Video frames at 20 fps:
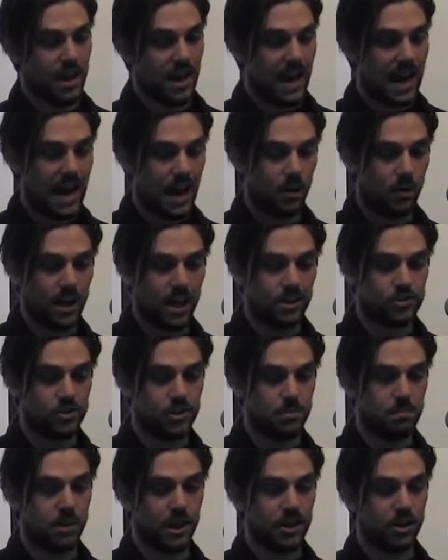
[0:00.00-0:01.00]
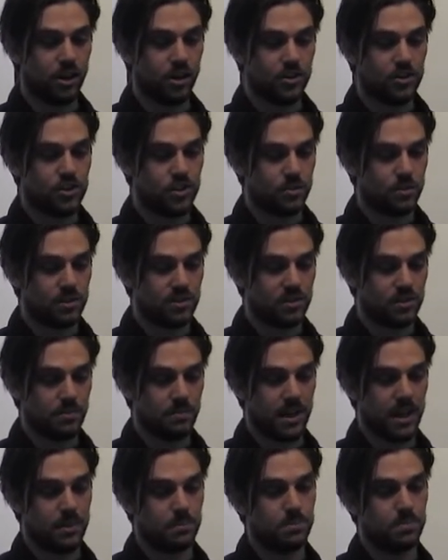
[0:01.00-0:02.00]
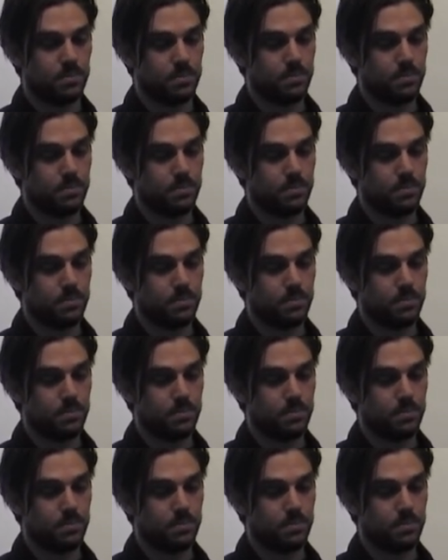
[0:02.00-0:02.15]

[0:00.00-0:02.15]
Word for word: how actually biology was the main